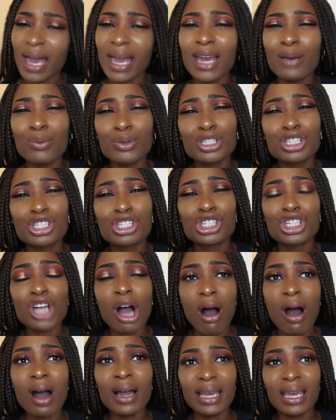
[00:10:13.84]
it was
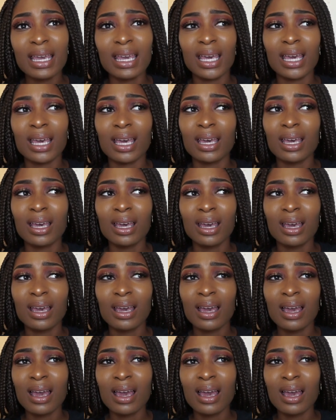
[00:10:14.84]
chunky,